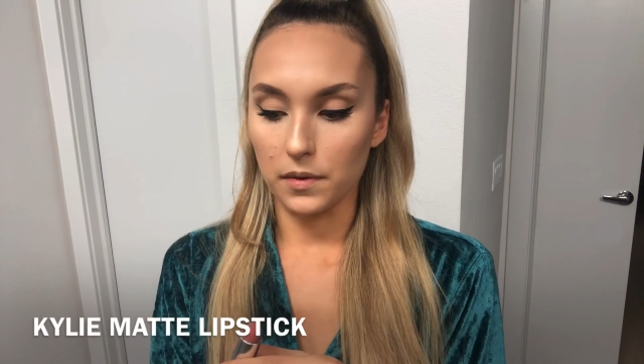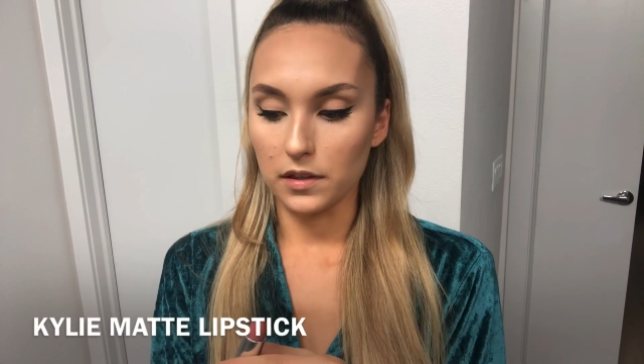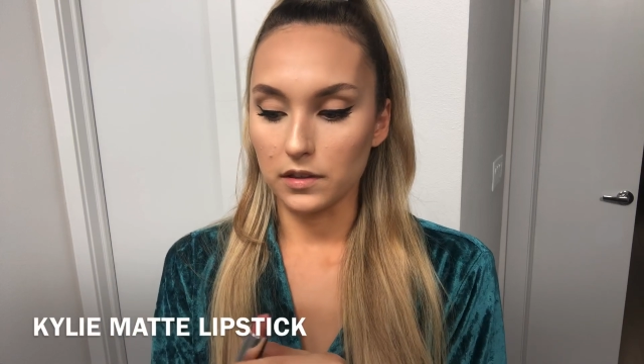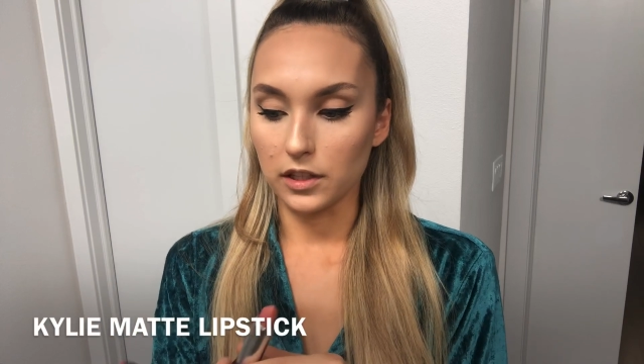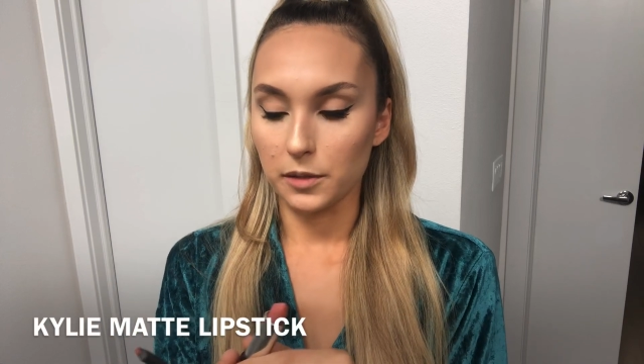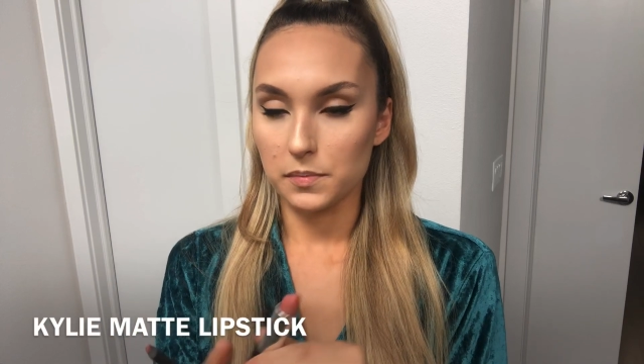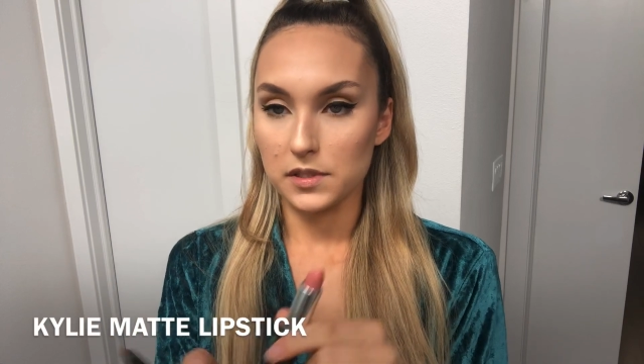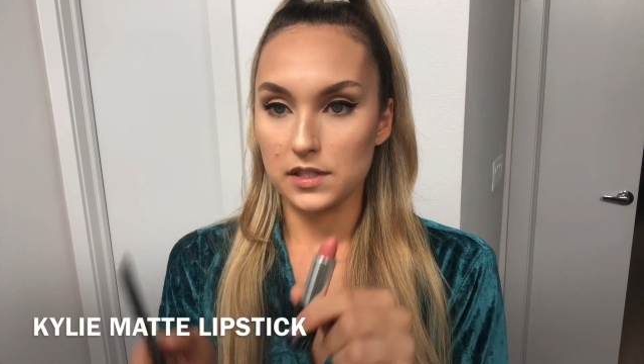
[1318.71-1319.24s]

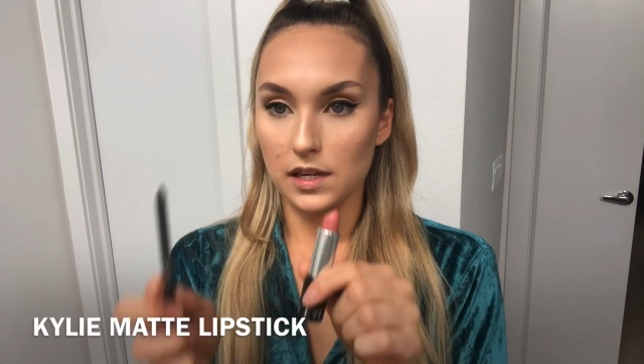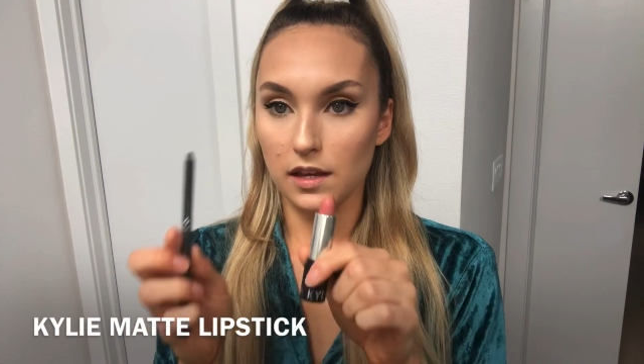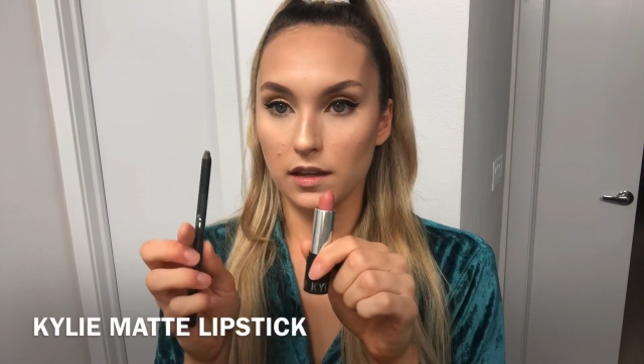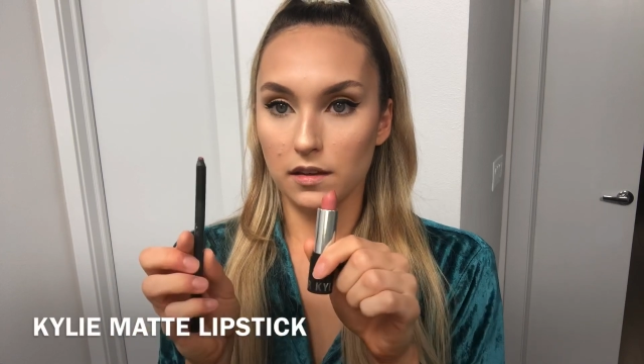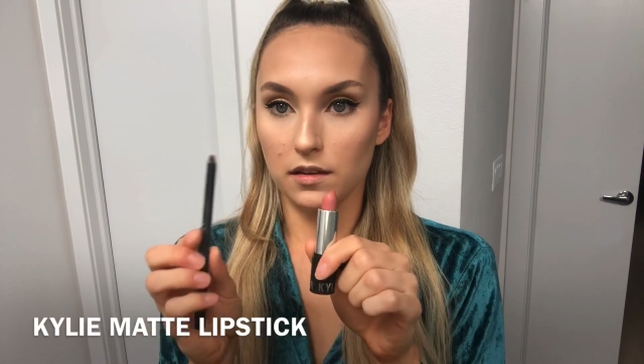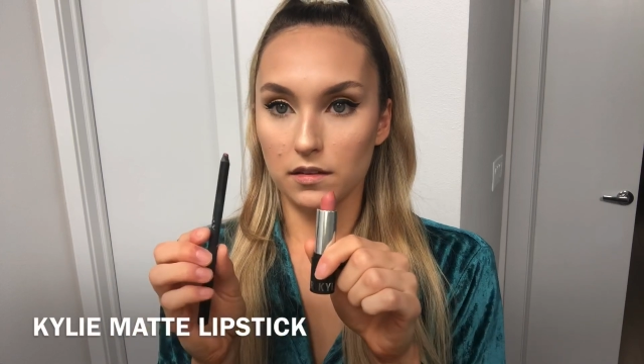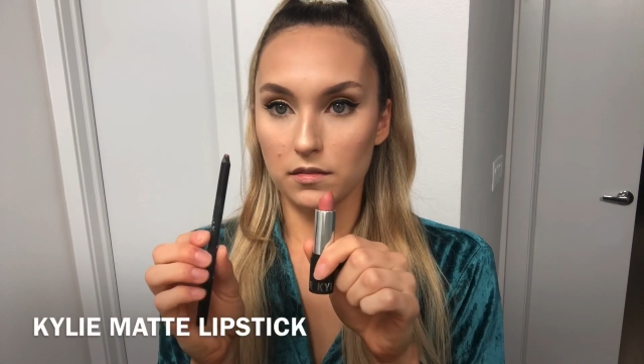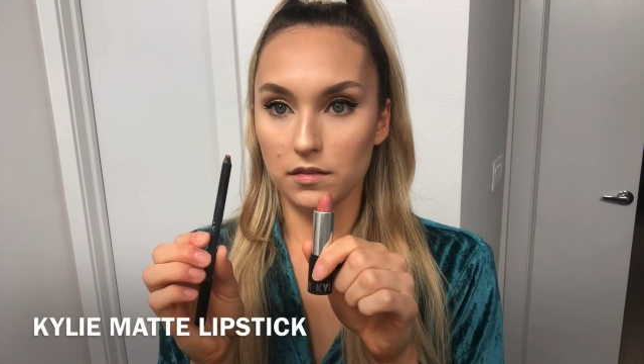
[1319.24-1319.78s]

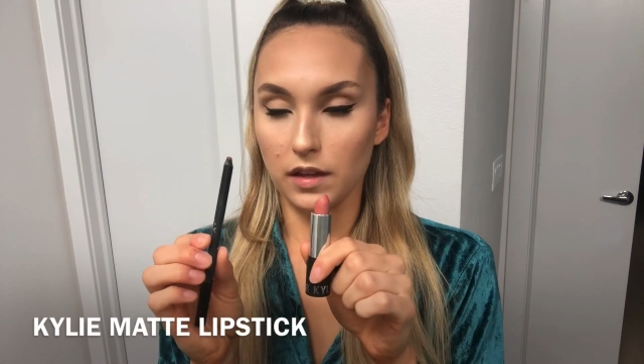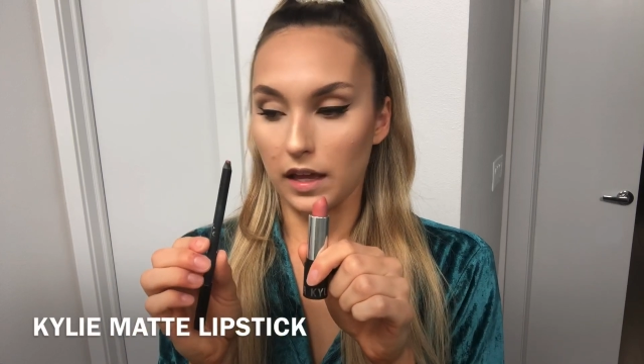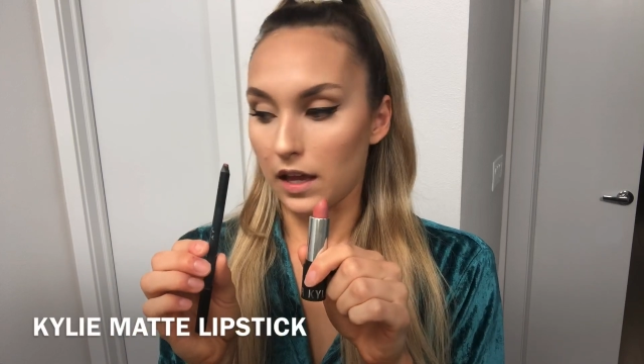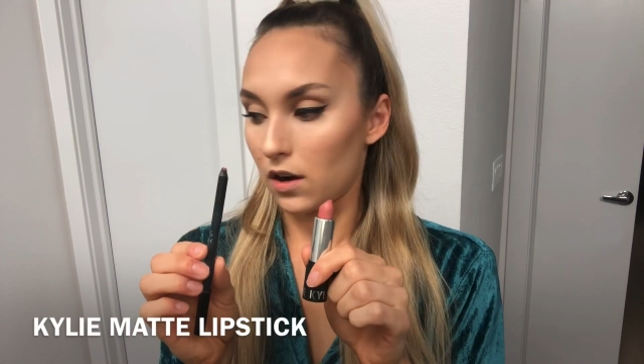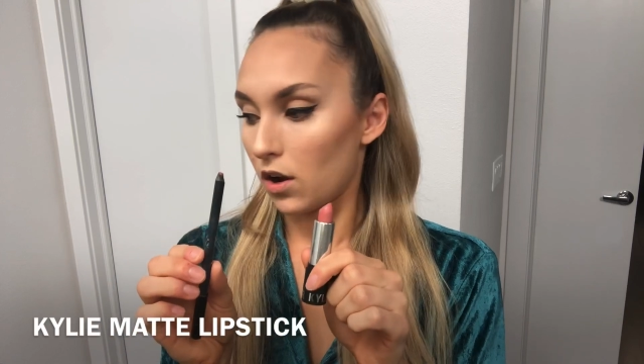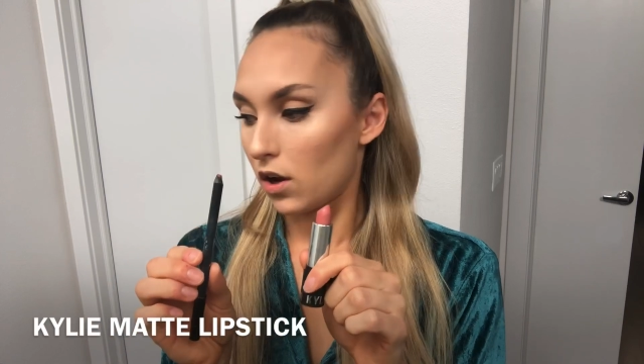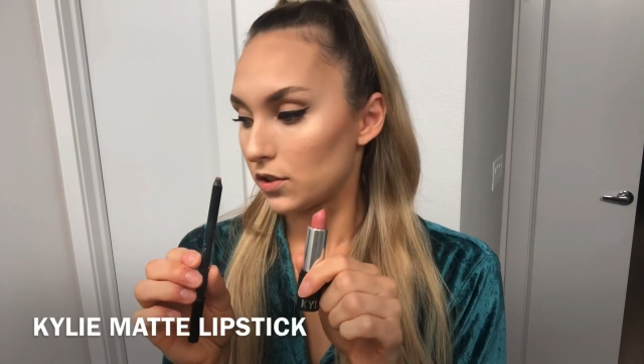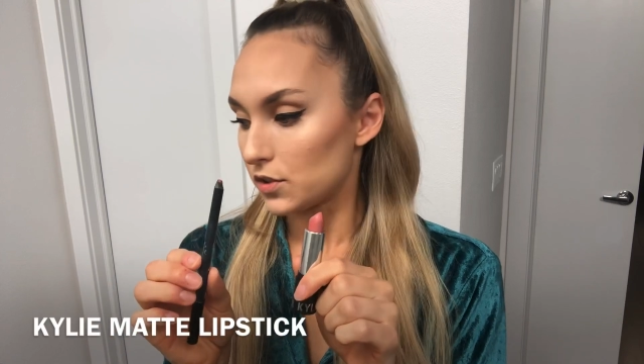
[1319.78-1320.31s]
lipstick
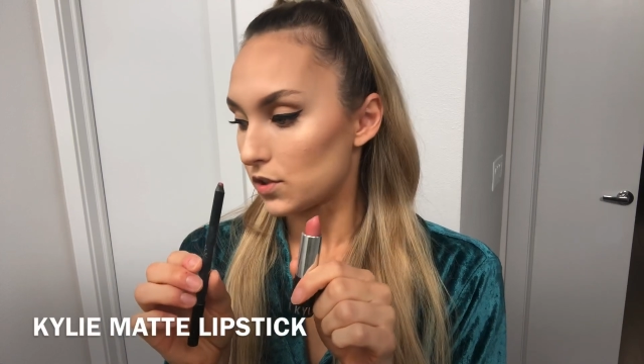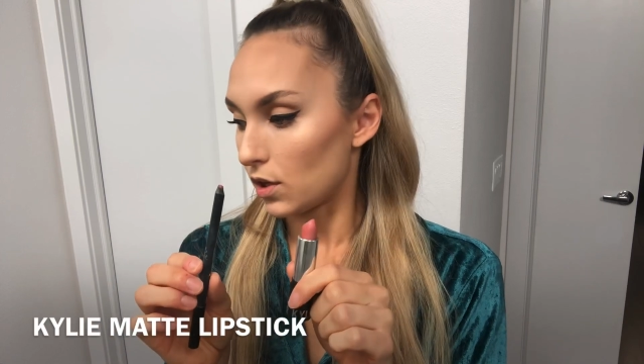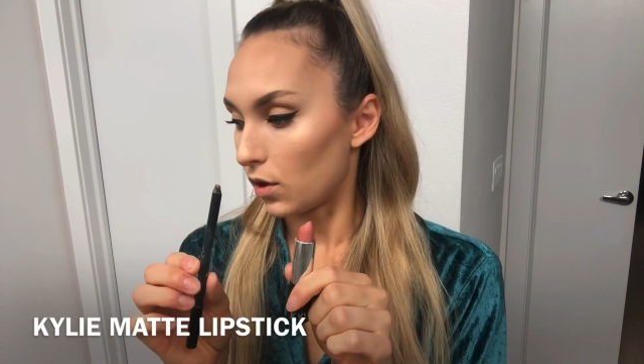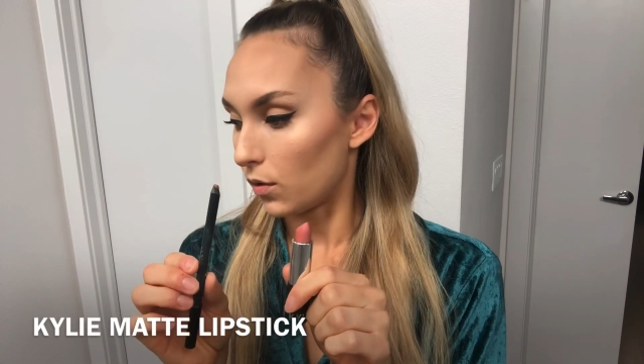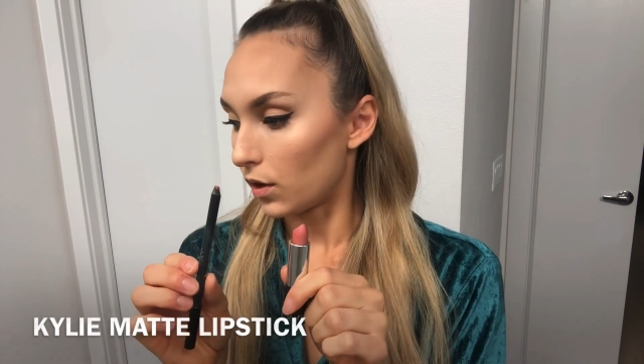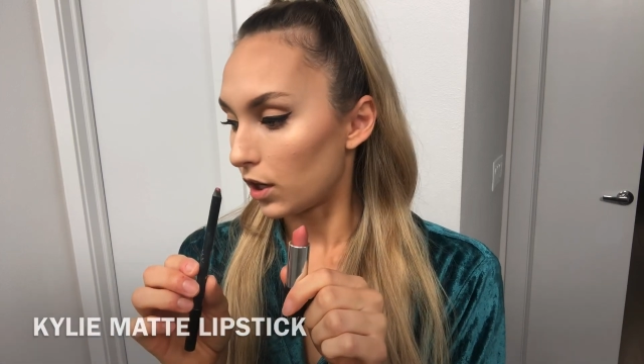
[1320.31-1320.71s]
and also